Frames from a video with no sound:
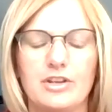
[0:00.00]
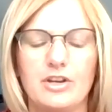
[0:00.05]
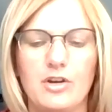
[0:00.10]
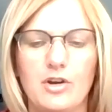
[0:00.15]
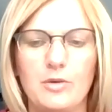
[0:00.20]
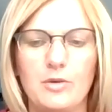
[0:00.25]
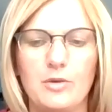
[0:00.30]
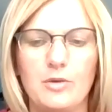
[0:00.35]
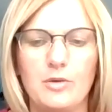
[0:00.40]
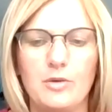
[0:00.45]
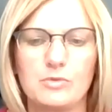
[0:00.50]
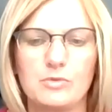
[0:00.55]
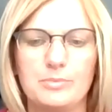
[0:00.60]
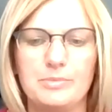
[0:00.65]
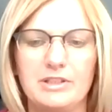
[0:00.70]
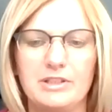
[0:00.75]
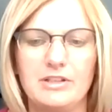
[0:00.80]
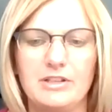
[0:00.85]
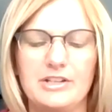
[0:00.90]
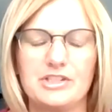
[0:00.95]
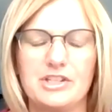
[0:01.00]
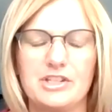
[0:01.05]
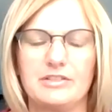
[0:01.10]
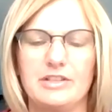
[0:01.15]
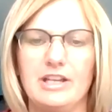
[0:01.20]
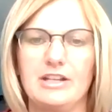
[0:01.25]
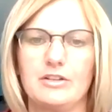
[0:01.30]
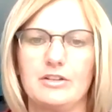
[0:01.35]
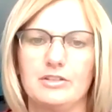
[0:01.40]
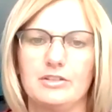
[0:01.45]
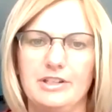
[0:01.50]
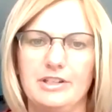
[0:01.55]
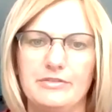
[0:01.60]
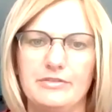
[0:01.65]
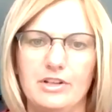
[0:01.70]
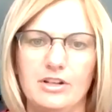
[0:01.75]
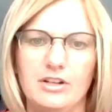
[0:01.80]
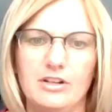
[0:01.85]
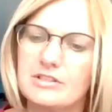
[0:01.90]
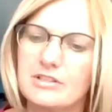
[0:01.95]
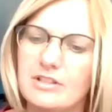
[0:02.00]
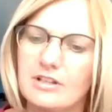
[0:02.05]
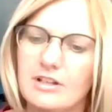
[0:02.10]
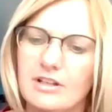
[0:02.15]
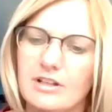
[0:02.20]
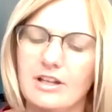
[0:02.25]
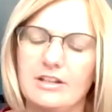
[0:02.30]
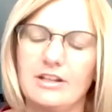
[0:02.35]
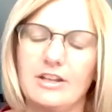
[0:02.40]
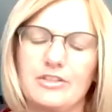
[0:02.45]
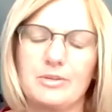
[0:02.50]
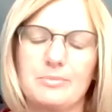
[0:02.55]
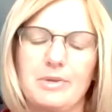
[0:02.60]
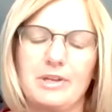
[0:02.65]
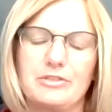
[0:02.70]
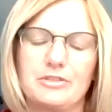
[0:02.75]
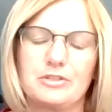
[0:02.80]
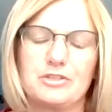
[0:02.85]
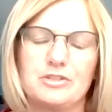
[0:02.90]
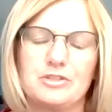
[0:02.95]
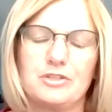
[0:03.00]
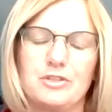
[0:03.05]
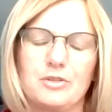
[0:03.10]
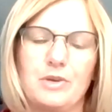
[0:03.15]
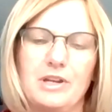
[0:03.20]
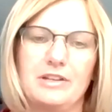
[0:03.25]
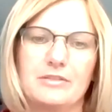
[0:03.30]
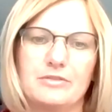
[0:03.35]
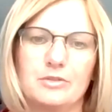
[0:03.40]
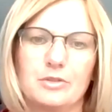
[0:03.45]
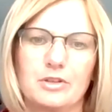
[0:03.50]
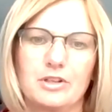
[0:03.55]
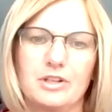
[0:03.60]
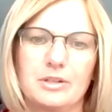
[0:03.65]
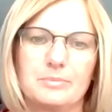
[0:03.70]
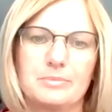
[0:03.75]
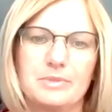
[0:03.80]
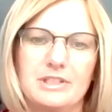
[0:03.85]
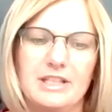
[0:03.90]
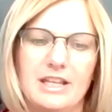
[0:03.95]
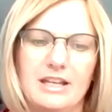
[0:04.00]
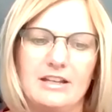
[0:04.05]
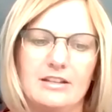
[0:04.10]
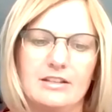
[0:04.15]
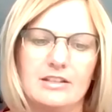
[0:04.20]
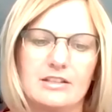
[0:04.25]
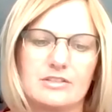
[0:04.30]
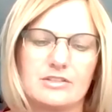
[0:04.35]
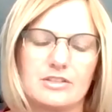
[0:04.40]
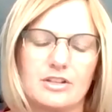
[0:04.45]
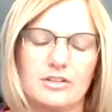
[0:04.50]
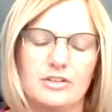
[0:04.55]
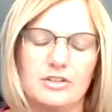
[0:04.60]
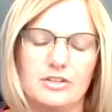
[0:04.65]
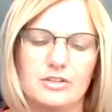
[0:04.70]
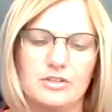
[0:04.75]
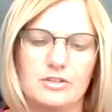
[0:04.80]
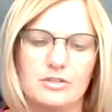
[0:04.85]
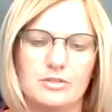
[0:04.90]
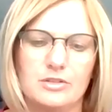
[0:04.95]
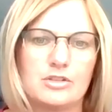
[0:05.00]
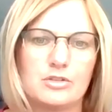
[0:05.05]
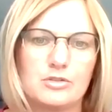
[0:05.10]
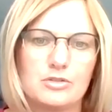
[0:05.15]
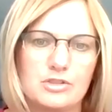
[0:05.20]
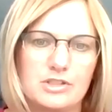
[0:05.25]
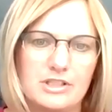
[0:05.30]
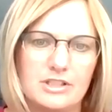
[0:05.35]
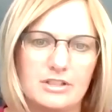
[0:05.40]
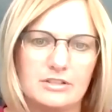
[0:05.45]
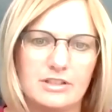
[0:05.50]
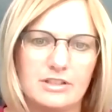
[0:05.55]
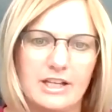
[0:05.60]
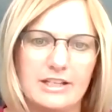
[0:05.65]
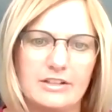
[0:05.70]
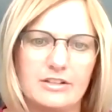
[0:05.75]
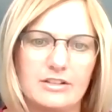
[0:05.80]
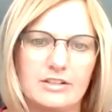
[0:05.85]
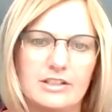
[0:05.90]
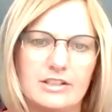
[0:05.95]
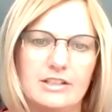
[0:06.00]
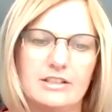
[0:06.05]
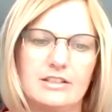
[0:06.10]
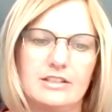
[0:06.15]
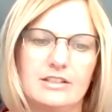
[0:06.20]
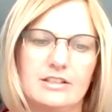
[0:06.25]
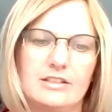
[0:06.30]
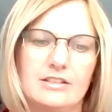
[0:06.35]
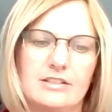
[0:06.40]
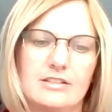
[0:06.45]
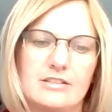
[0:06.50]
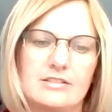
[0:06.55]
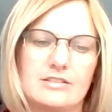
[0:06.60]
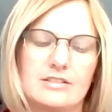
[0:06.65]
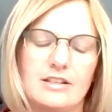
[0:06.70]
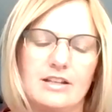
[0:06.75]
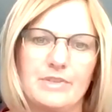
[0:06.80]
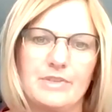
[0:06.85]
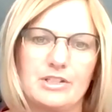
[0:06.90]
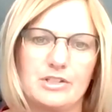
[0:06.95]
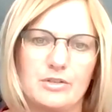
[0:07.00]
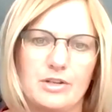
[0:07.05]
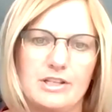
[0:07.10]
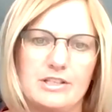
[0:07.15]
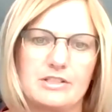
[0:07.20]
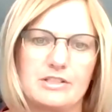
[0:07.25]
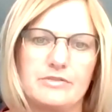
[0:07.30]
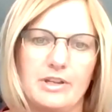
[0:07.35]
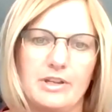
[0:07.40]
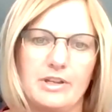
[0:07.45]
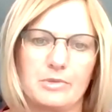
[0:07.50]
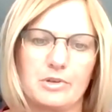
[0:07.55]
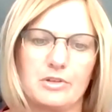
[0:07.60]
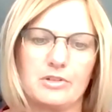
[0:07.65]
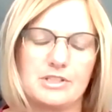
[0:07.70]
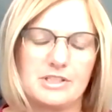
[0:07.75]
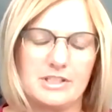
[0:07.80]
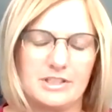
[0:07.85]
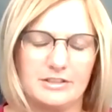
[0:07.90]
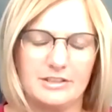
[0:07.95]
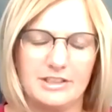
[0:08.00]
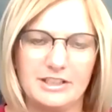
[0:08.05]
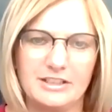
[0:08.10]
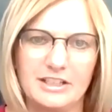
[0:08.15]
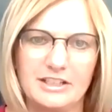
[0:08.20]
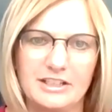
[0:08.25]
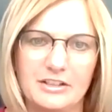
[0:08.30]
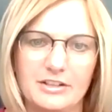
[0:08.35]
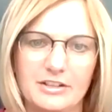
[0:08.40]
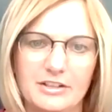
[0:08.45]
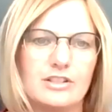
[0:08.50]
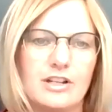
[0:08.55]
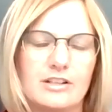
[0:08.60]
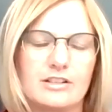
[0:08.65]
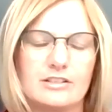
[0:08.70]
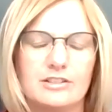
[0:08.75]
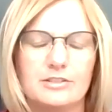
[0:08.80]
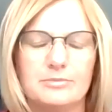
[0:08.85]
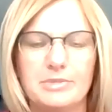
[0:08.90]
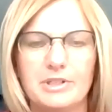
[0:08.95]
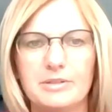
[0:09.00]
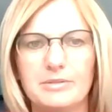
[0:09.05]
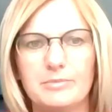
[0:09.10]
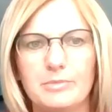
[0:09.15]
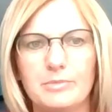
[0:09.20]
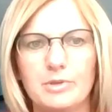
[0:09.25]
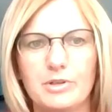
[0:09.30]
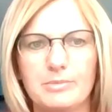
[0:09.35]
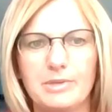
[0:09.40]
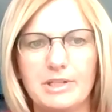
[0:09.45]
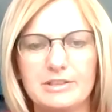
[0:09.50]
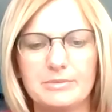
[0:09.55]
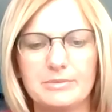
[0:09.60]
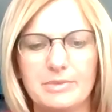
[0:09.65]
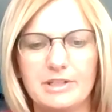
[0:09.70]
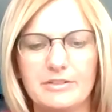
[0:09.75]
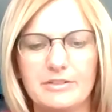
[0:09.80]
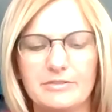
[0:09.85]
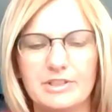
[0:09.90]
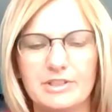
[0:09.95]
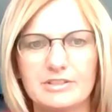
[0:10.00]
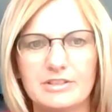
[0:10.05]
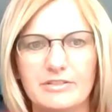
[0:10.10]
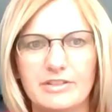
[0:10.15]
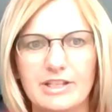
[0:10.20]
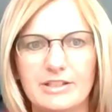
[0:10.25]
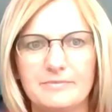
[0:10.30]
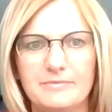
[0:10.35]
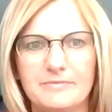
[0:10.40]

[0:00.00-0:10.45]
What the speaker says: The hope is we'll be launching that early fall. Another month or two to wait for it. But yeah, it's our new TruSeal Liner. It is a transfemoral sealing liner. Talk a little bit more about the benefits of that.